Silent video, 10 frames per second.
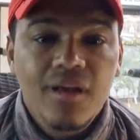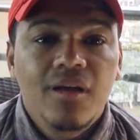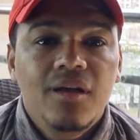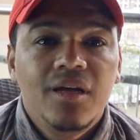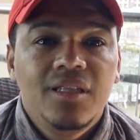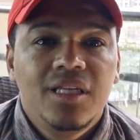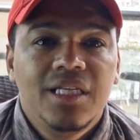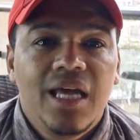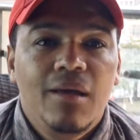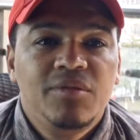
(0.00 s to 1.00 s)
the
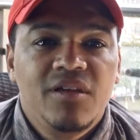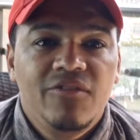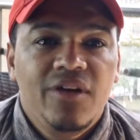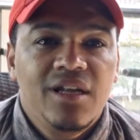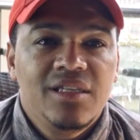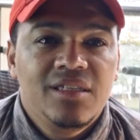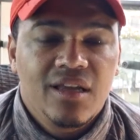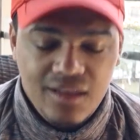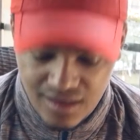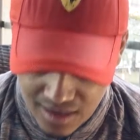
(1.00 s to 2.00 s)
types of real
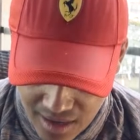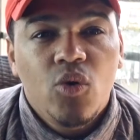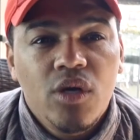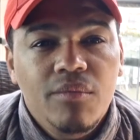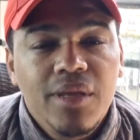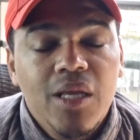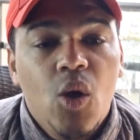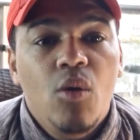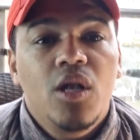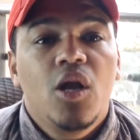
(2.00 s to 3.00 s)
estate. I'm going to be
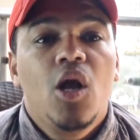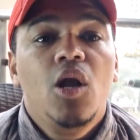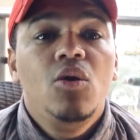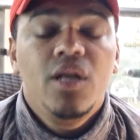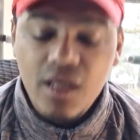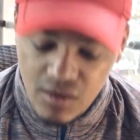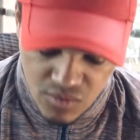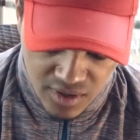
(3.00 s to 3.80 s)
concluding